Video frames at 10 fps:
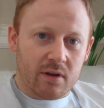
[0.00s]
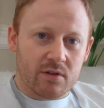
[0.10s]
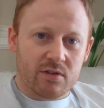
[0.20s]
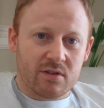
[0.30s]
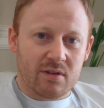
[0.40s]
I
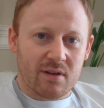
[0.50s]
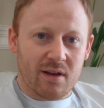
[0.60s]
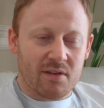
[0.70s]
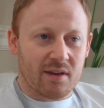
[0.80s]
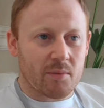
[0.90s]
just,
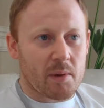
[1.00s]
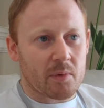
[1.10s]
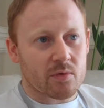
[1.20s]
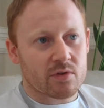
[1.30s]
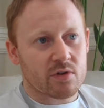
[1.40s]
I think maybe
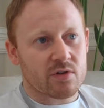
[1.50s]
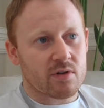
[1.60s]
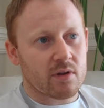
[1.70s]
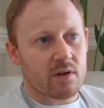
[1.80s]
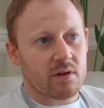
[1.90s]
it was because
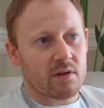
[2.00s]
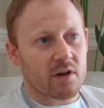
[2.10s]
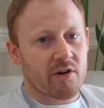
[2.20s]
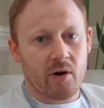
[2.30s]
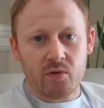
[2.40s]
the, the
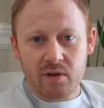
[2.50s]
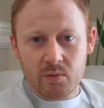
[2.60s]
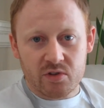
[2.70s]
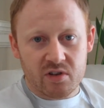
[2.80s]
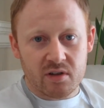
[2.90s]
crowds I
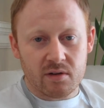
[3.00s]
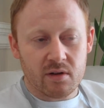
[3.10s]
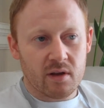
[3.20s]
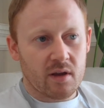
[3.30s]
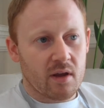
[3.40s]
was in,
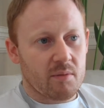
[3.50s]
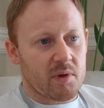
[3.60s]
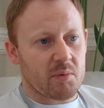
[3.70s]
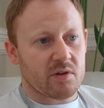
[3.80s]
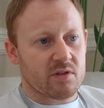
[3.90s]

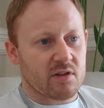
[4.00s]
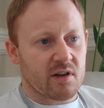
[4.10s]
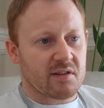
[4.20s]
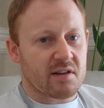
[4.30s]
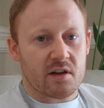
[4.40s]
maybe it's just
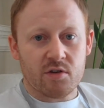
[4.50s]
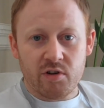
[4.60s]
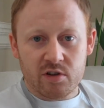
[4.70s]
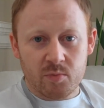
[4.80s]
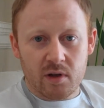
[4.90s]
that didn't
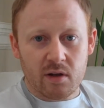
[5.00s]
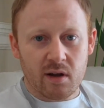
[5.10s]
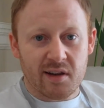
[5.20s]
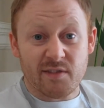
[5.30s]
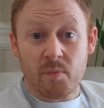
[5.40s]
interest me,
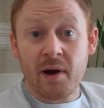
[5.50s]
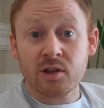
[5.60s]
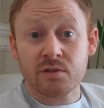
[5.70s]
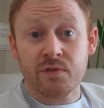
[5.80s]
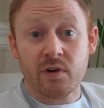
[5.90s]
I didn't have a
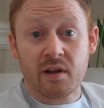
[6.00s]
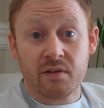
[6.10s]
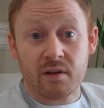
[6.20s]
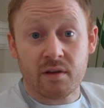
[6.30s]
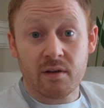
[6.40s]
passion for it, I
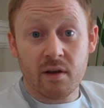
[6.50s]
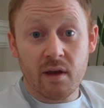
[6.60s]
think.